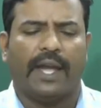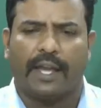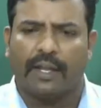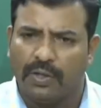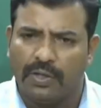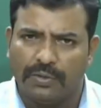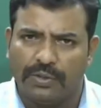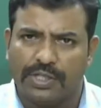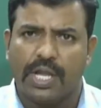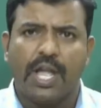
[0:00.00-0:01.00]
I cannot do
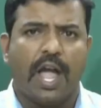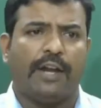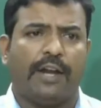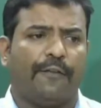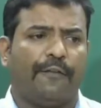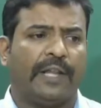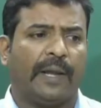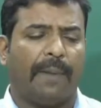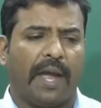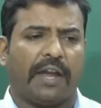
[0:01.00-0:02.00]
that. And if
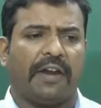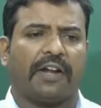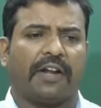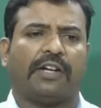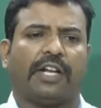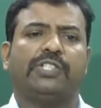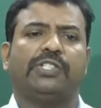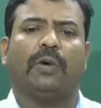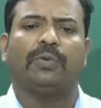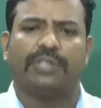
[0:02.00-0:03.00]
the packet
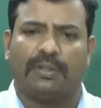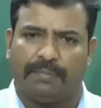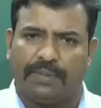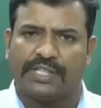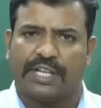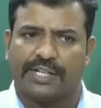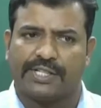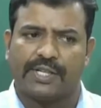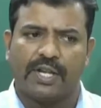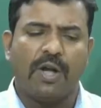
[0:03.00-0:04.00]
contains 1000
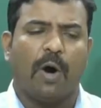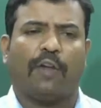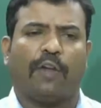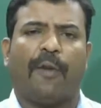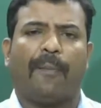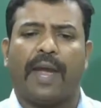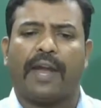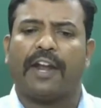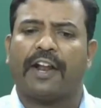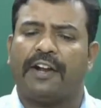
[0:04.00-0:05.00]
biscuits, or if a
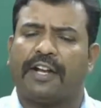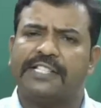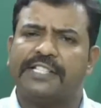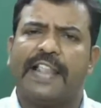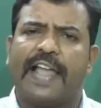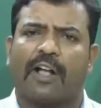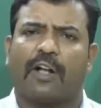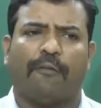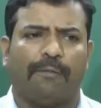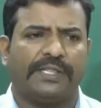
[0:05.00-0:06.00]
packet contains
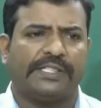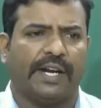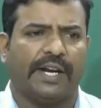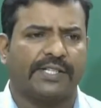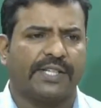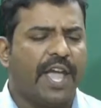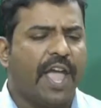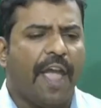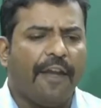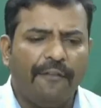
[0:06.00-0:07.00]
lakh of biscuits,
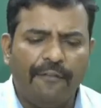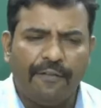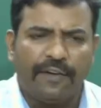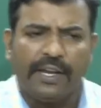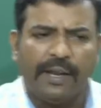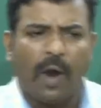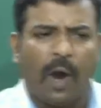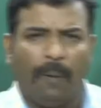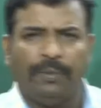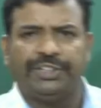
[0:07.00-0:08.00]
every
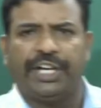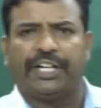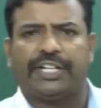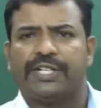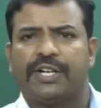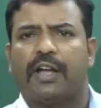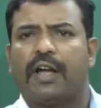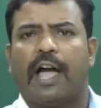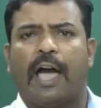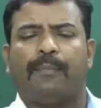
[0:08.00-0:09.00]
object
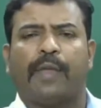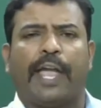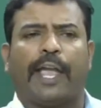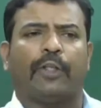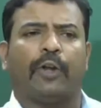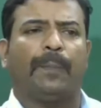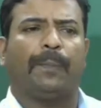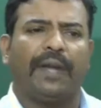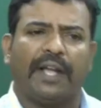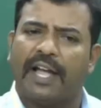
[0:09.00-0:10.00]
I
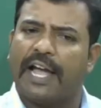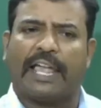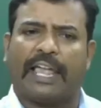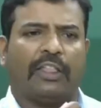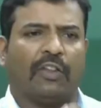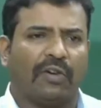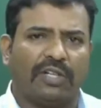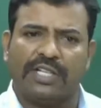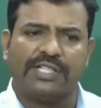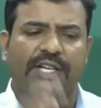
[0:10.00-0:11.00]
cannot pick, I
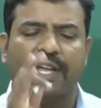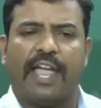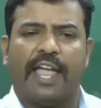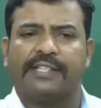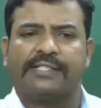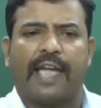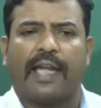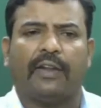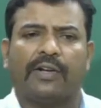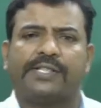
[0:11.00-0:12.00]
cannot test, hence
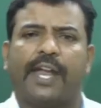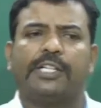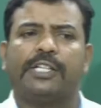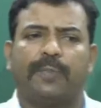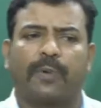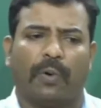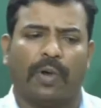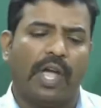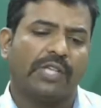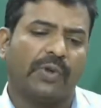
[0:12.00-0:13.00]
I cannot say it's
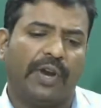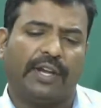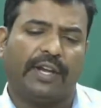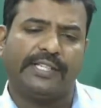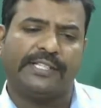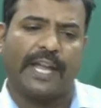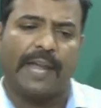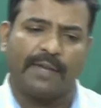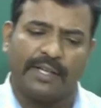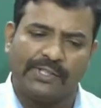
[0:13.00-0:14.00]
proved. So it is
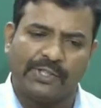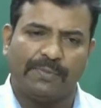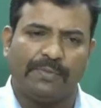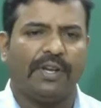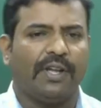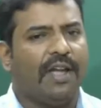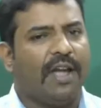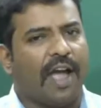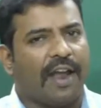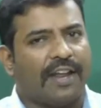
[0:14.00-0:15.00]
time consuming
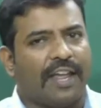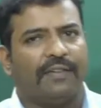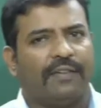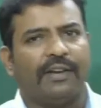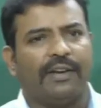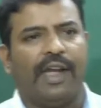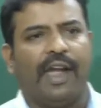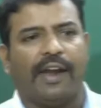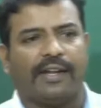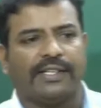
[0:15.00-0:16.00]
and even
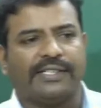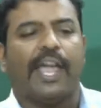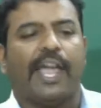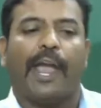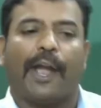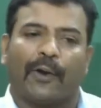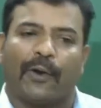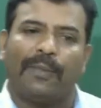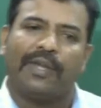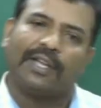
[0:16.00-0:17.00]
it is
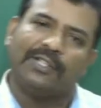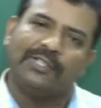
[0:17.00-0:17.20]
economic